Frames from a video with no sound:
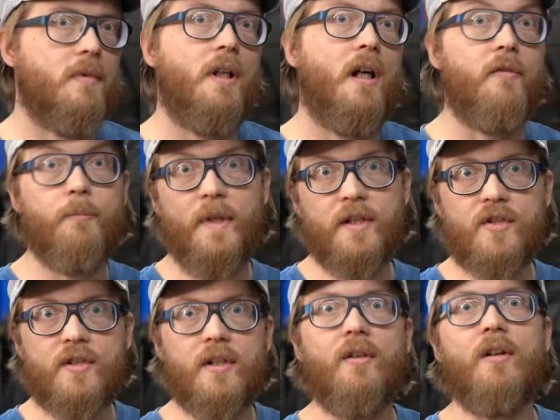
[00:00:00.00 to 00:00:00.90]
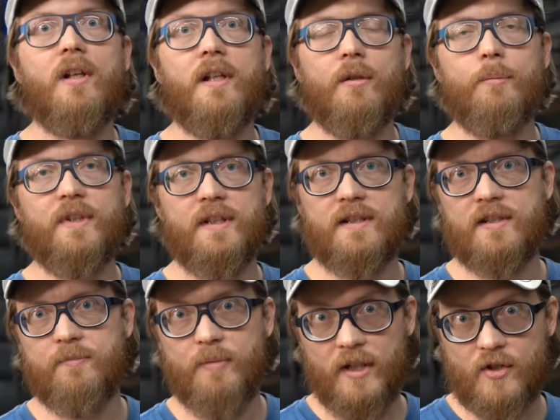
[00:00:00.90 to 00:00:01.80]
I've mentioned it earlier, but the
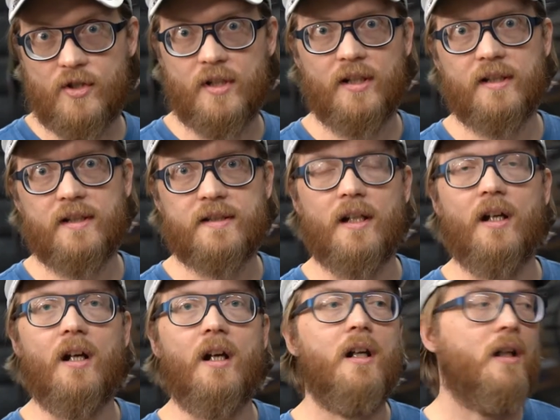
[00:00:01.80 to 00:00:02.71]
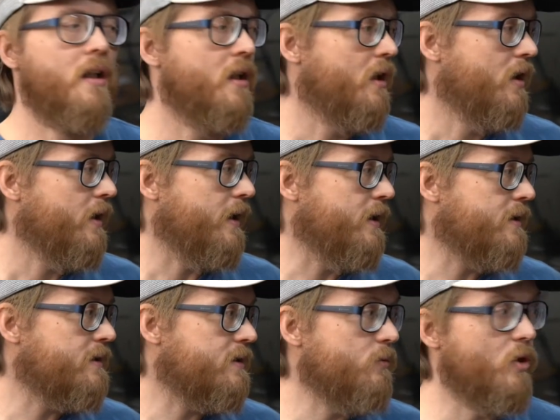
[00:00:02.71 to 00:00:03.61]
suspension on this car
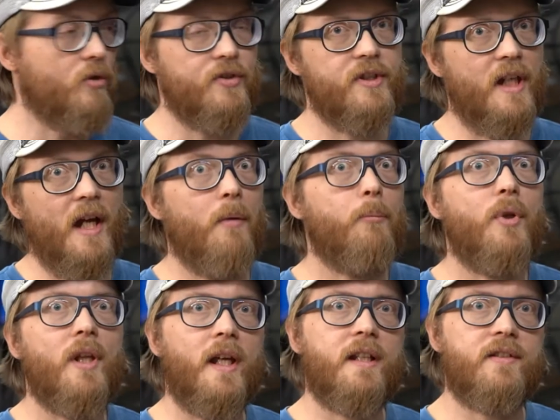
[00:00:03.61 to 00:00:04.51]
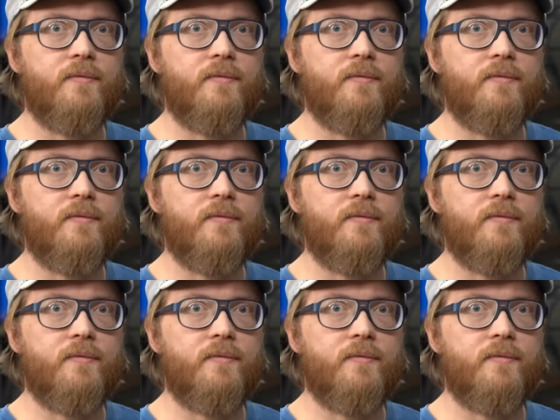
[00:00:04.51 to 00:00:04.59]
is the most complex